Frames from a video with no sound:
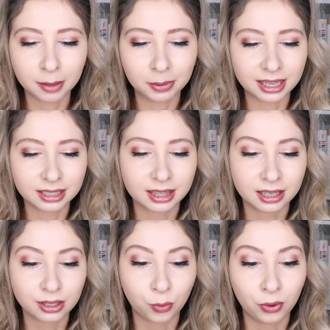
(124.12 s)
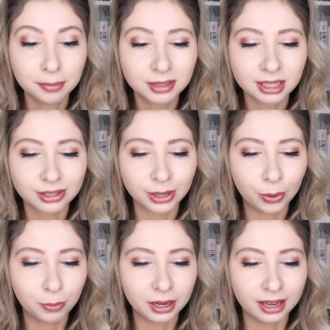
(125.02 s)
up is this whipped
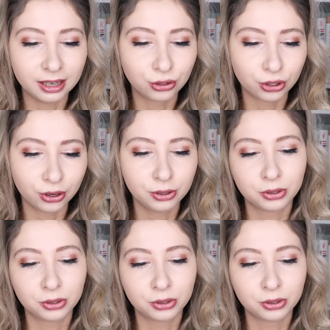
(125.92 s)
soap and sugar